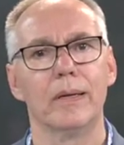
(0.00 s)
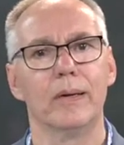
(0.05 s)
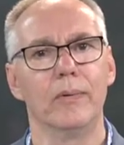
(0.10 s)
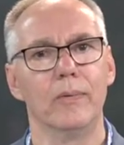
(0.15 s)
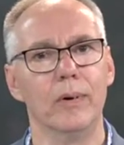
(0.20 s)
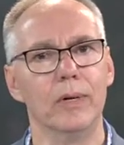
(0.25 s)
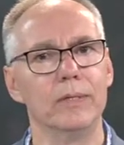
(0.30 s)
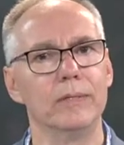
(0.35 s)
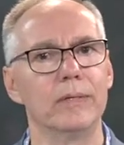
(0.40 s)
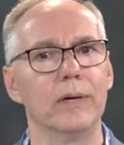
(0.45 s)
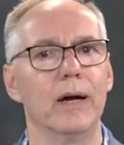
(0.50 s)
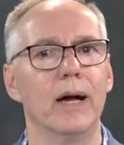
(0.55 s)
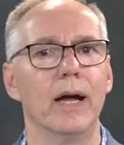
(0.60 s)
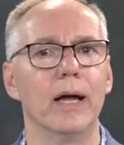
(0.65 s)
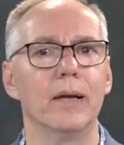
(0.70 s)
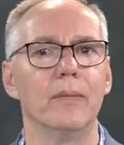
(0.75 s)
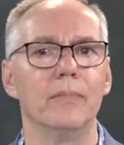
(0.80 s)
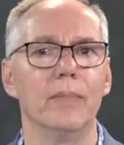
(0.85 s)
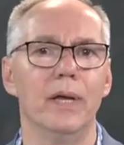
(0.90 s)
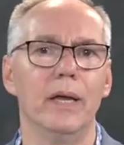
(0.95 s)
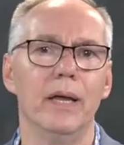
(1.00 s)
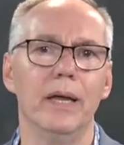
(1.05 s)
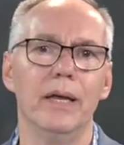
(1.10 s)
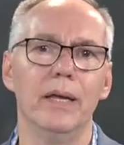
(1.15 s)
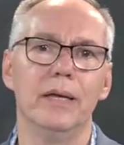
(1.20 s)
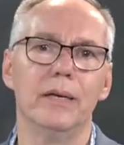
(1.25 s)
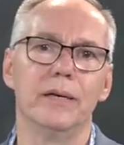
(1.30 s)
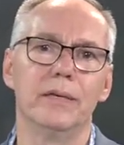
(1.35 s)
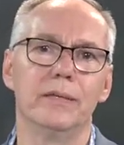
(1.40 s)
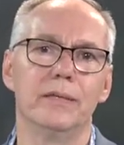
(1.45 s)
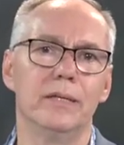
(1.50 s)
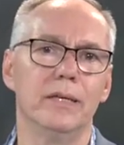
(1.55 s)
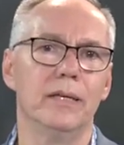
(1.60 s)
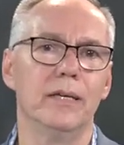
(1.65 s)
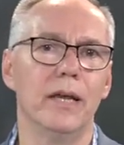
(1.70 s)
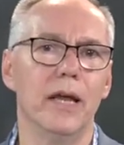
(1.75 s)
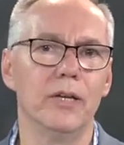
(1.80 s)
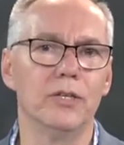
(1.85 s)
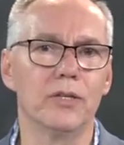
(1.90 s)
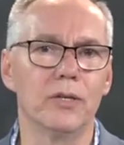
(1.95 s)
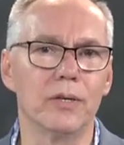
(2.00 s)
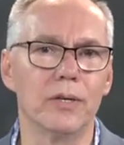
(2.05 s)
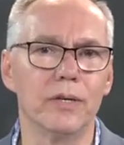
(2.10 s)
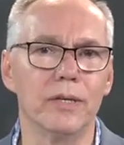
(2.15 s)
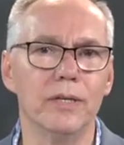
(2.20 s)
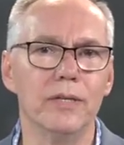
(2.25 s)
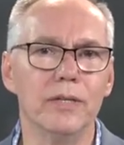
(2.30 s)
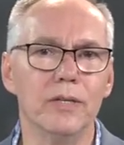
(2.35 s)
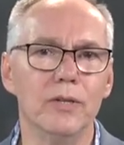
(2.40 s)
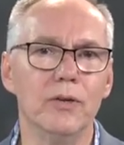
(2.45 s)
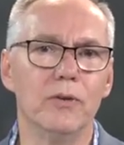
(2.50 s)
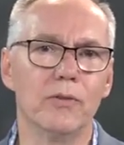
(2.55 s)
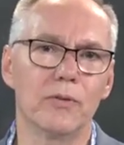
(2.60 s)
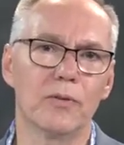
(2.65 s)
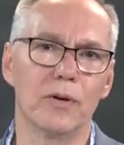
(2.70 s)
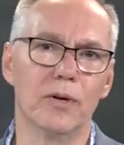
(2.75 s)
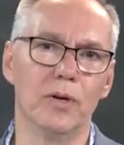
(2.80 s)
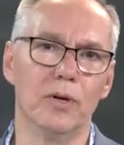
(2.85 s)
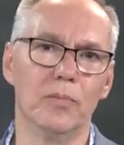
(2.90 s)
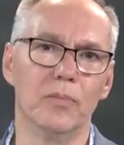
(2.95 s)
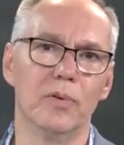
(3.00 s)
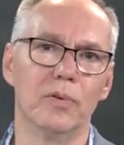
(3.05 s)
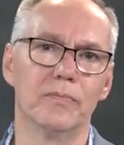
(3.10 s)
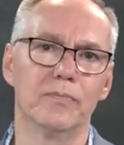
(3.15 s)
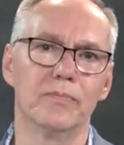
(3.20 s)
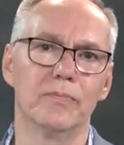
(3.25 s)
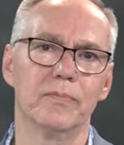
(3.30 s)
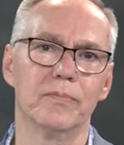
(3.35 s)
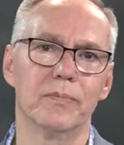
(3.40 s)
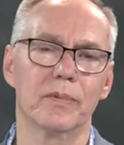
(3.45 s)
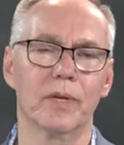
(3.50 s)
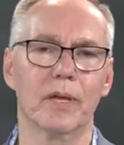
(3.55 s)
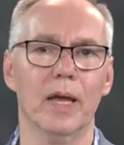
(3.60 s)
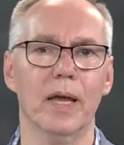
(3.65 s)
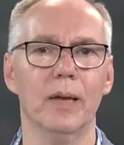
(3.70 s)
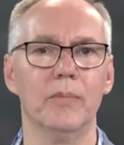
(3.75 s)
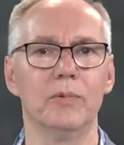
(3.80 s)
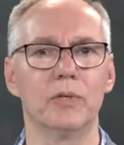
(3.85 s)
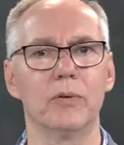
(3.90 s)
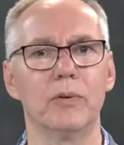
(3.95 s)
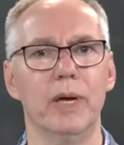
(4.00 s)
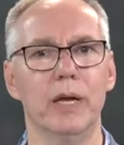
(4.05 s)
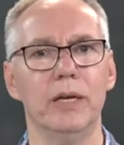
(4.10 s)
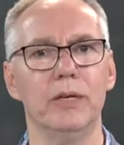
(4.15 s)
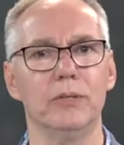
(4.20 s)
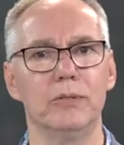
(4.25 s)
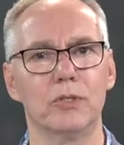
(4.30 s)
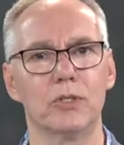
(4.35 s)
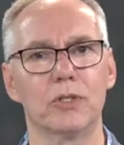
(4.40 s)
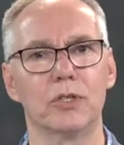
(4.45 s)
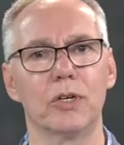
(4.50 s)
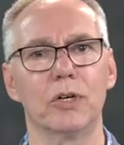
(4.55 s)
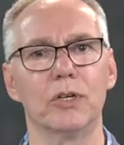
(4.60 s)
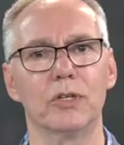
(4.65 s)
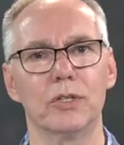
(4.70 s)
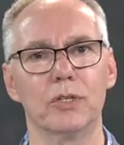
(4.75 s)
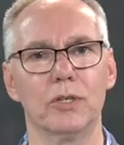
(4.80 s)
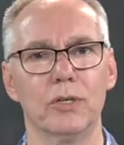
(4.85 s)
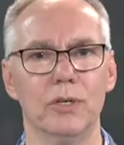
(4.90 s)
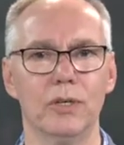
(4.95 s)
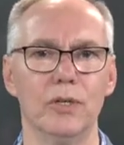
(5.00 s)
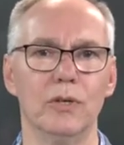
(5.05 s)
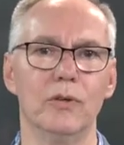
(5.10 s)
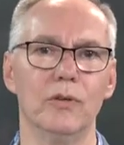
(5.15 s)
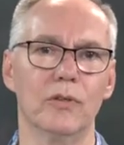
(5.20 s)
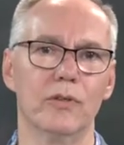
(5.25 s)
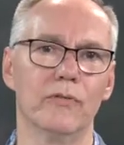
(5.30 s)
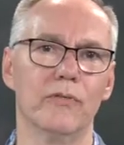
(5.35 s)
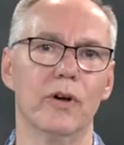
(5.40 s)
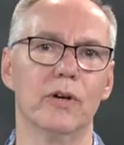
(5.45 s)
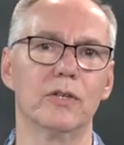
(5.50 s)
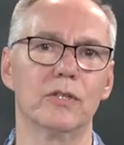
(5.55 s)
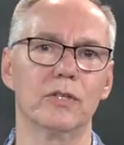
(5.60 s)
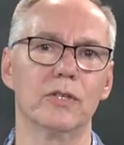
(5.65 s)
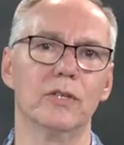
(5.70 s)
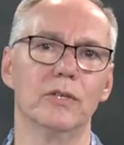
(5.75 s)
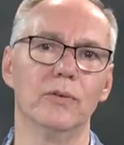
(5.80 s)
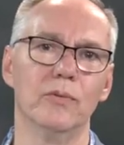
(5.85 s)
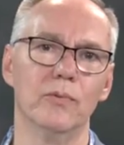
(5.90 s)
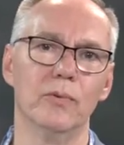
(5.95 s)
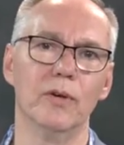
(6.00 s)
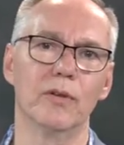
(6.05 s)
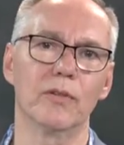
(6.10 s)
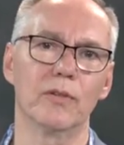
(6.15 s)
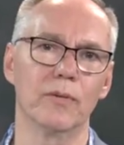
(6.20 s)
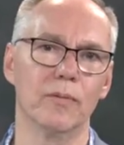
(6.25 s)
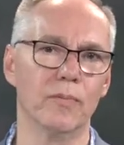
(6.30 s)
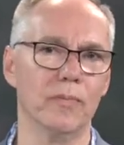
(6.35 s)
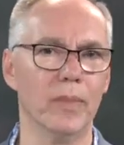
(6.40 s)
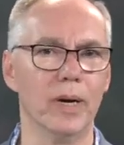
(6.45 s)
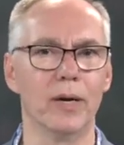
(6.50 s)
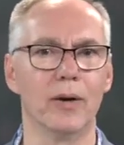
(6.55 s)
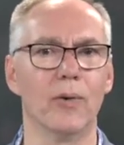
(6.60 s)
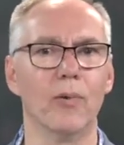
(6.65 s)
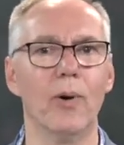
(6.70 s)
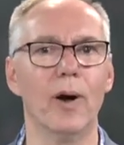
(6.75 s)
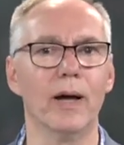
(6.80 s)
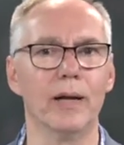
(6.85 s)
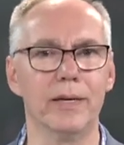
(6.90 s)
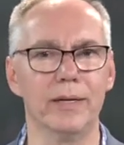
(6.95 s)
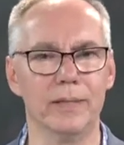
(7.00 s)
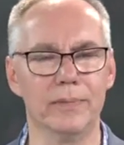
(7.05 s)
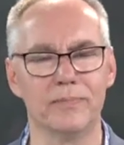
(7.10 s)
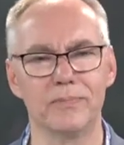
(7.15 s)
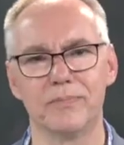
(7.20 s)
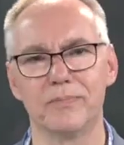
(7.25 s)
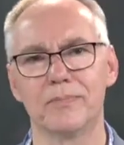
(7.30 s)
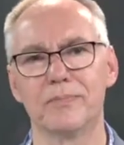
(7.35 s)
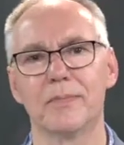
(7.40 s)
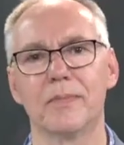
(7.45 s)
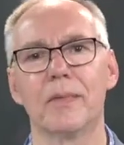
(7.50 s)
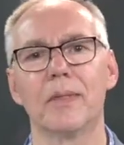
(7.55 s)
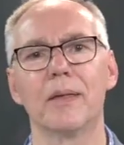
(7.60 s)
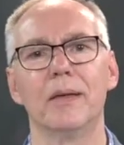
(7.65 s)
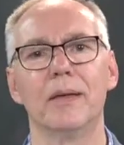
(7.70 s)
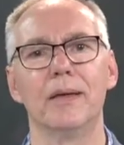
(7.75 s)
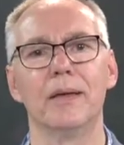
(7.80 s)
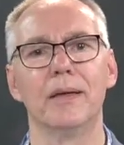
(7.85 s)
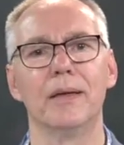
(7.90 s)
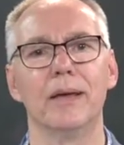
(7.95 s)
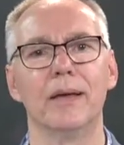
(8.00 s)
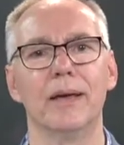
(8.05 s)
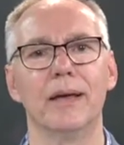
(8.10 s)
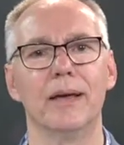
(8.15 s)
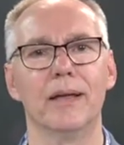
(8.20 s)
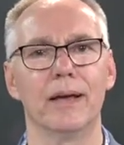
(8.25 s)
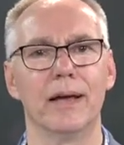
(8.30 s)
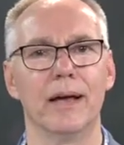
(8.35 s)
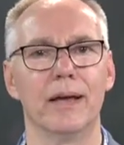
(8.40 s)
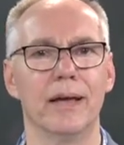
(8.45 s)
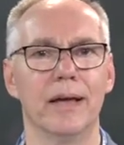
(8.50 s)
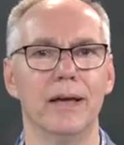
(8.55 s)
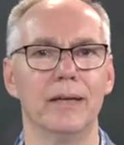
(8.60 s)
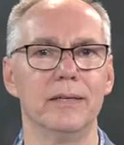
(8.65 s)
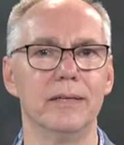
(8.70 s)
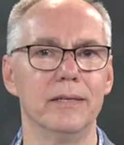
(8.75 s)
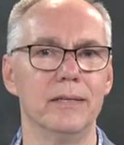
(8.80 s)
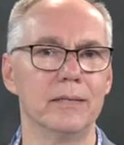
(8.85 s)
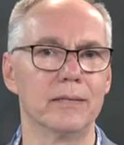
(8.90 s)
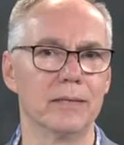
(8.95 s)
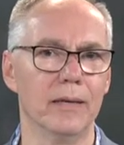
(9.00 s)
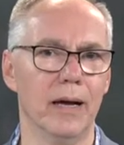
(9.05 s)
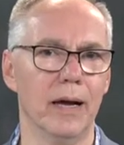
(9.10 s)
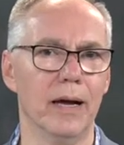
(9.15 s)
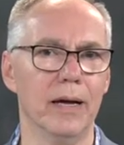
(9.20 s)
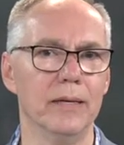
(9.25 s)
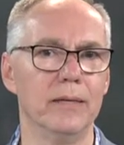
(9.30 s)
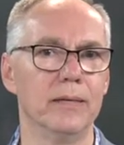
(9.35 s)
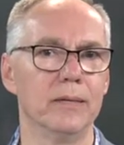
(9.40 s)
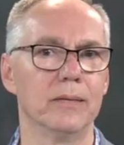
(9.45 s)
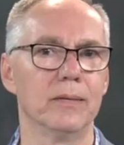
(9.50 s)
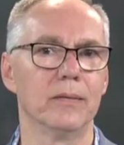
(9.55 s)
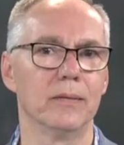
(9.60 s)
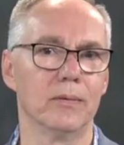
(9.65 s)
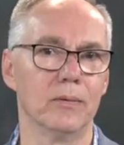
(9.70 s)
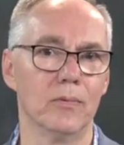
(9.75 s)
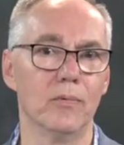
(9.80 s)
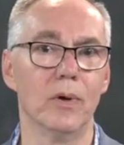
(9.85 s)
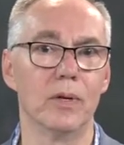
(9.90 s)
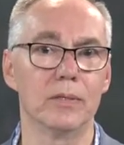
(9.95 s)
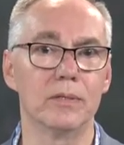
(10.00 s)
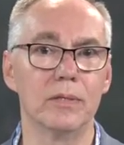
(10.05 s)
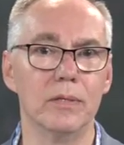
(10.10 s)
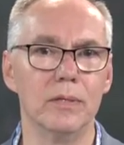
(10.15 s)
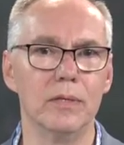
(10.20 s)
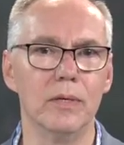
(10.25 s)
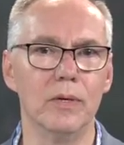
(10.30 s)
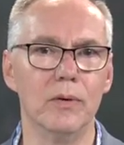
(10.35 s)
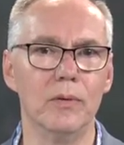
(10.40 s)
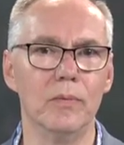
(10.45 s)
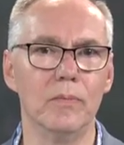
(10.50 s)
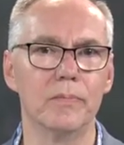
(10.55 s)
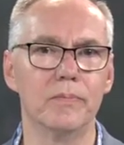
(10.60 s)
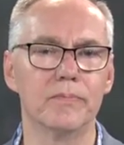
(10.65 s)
One time, a teenager in the youth group came to a church youth function with marijuana, and I had to decide what to do.